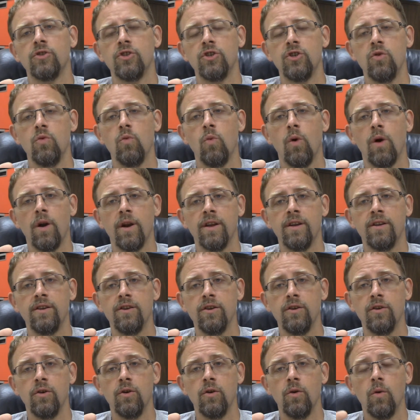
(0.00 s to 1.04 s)
you want to
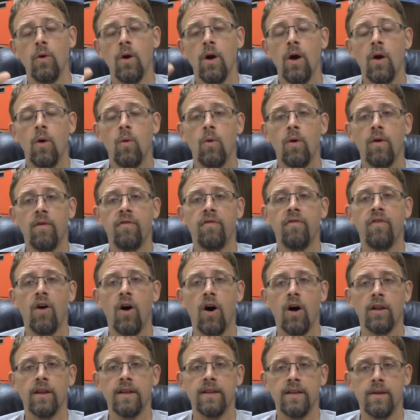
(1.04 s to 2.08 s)
do will
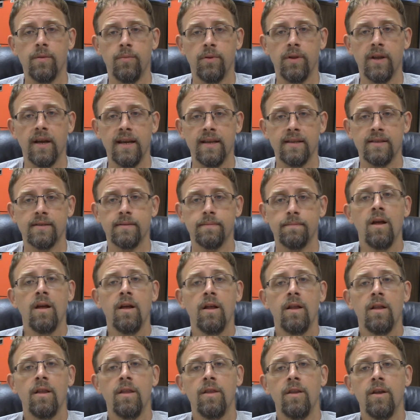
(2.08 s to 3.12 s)
fall into place.
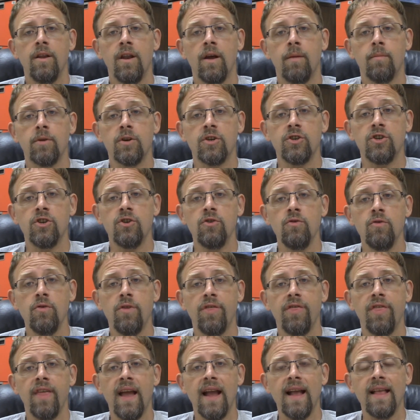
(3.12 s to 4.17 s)
The number two
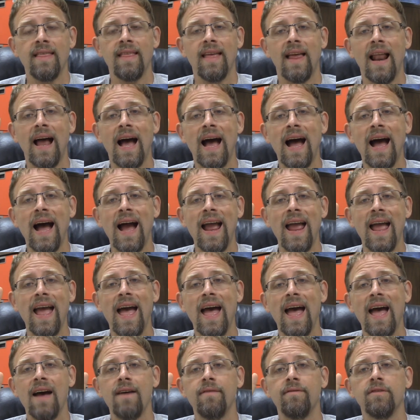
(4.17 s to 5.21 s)
thing that I
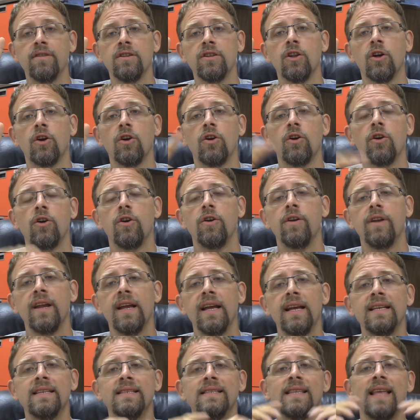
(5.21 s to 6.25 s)
have learned
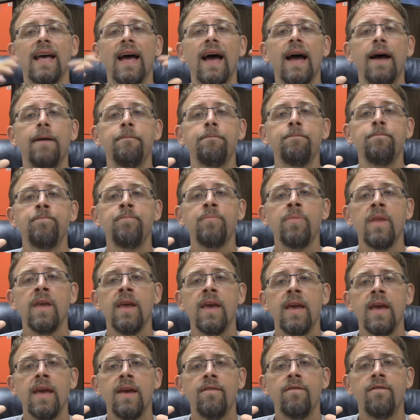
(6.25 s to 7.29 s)
is that
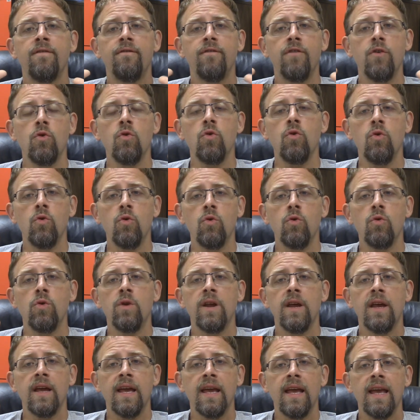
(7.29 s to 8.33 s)

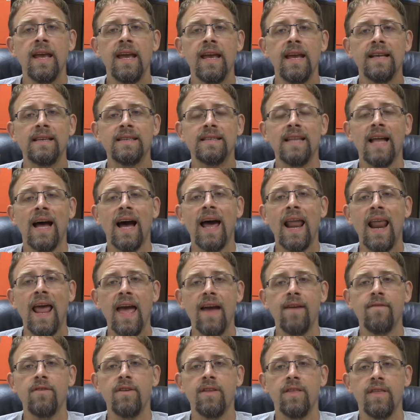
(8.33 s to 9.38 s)
food is not
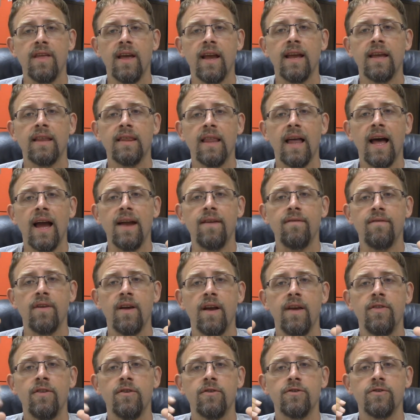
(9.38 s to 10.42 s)
everything in life,
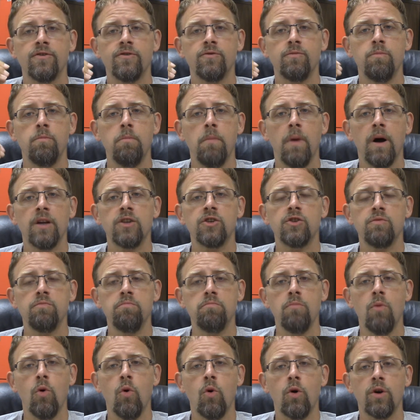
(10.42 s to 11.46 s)
and there's much
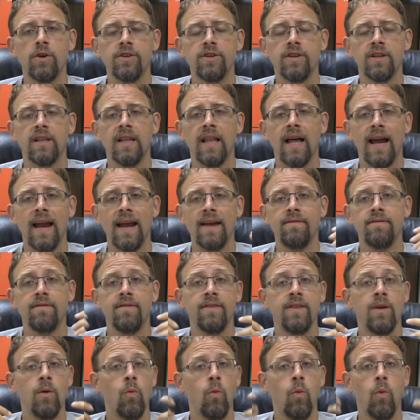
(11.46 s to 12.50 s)
more to
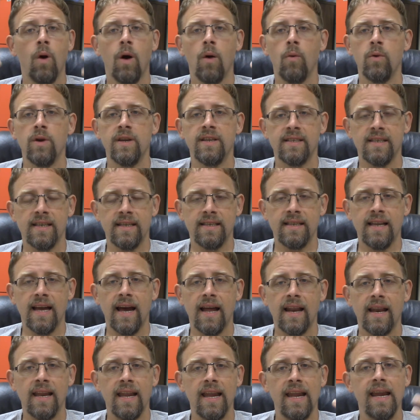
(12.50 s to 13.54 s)
life than what we sit
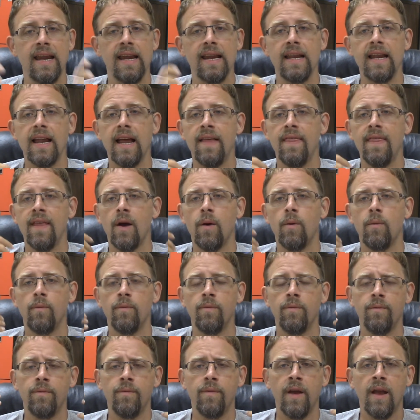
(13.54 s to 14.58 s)
down and eat, and
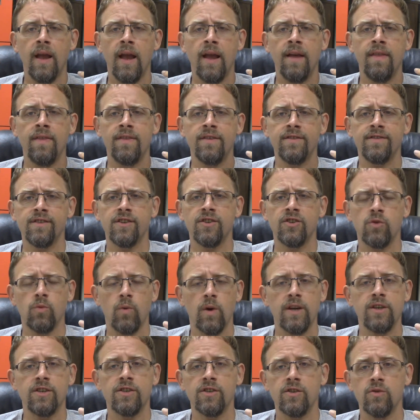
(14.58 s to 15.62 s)
that in the
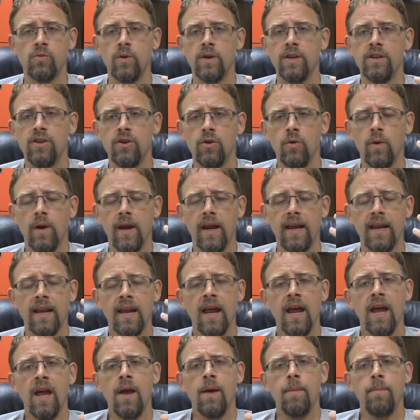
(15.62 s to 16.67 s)
situations we do eat,
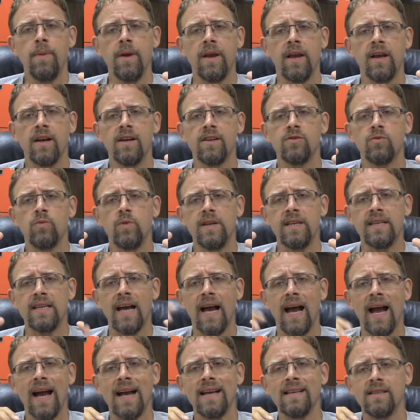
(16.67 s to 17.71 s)
because we
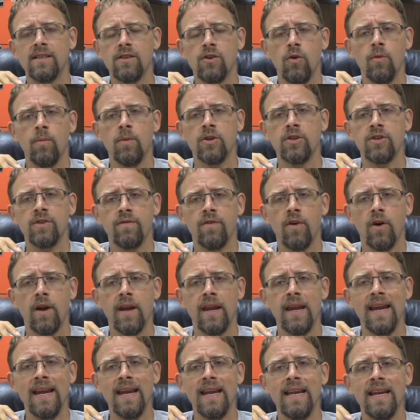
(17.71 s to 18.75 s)
tie so much of
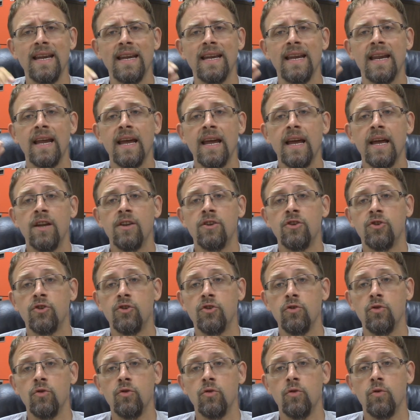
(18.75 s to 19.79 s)
our eating
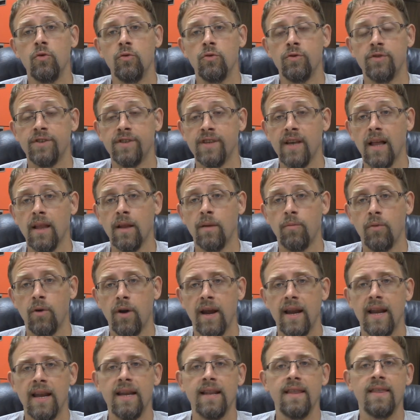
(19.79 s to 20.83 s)
to
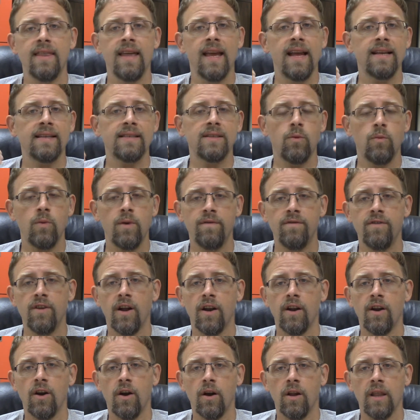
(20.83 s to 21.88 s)
celebrating things that we've
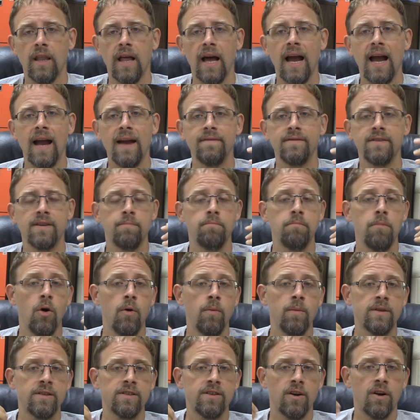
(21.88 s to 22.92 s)
done in our lives and
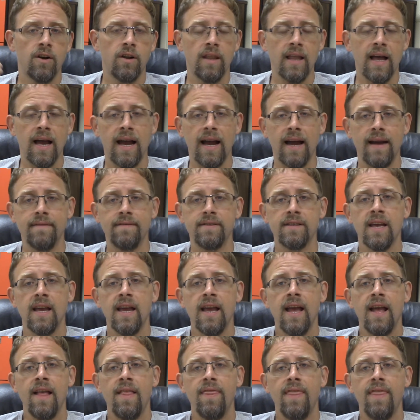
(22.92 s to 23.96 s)
moments in our lives
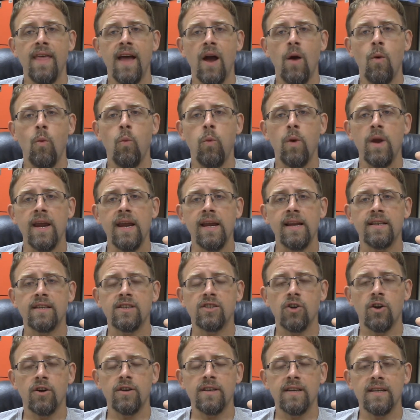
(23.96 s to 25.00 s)
that we
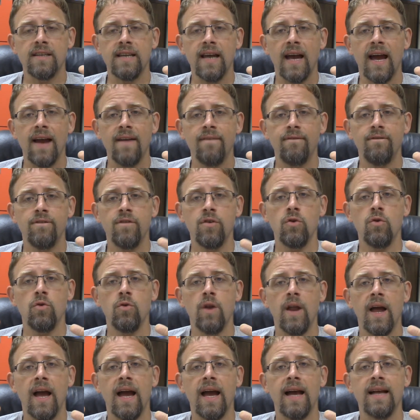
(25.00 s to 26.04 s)
start to tie food
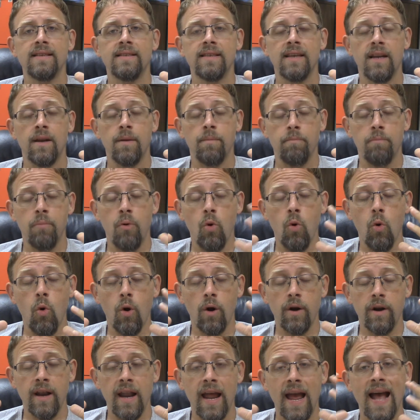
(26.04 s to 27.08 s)
as an
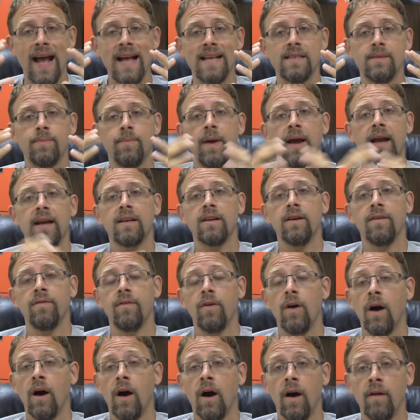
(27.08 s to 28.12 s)
important aspect
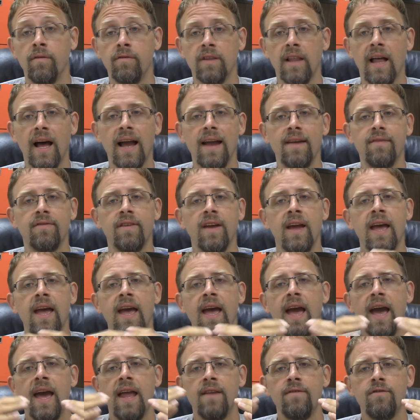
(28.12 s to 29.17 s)
of, of life.
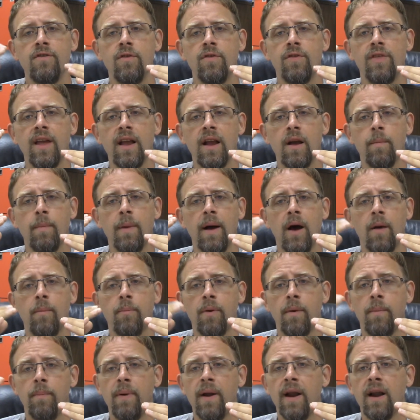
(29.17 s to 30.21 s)
And if you think about
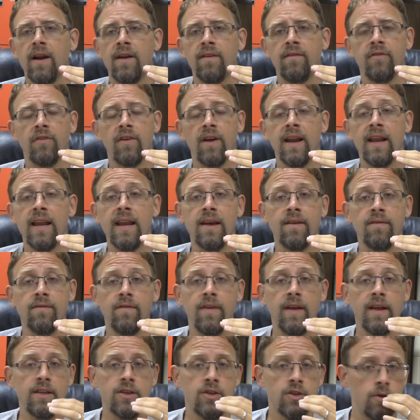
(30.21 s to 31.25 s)
preparing for any
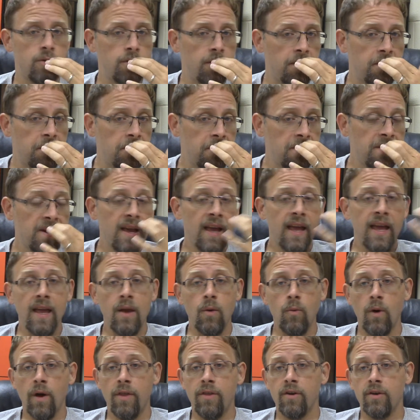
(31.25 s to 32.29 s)
event you do,
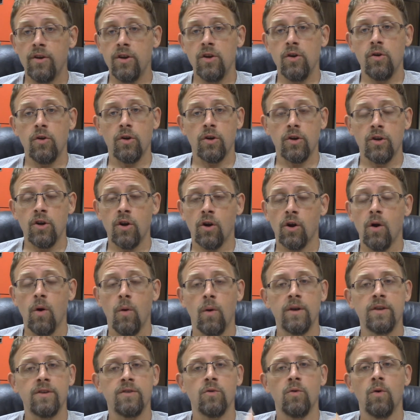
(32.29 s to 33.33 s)
whether you're, you're
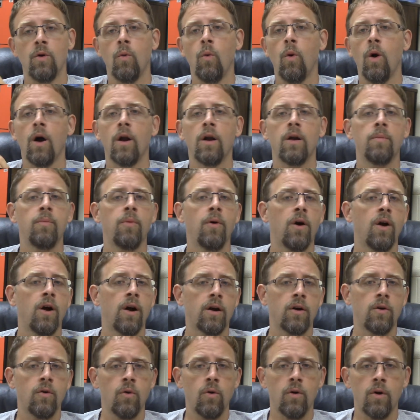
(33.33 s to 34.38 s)
going to a water
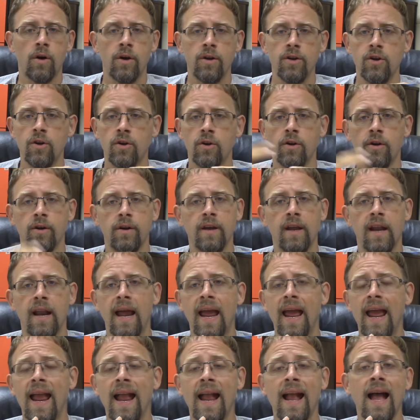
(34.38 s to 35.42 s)
park or you're gonna
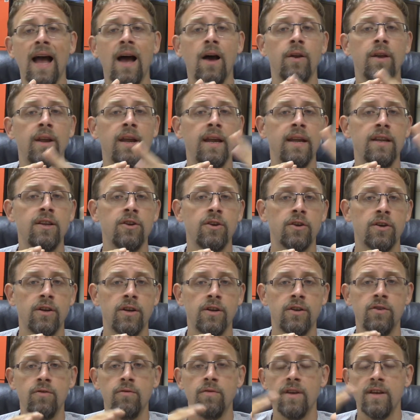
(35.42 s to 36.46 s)
hang out and you're
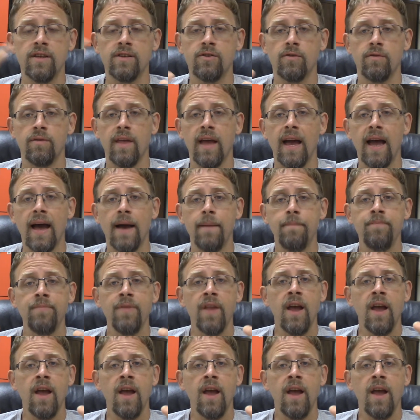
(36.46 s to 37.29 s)
gonna do this or that,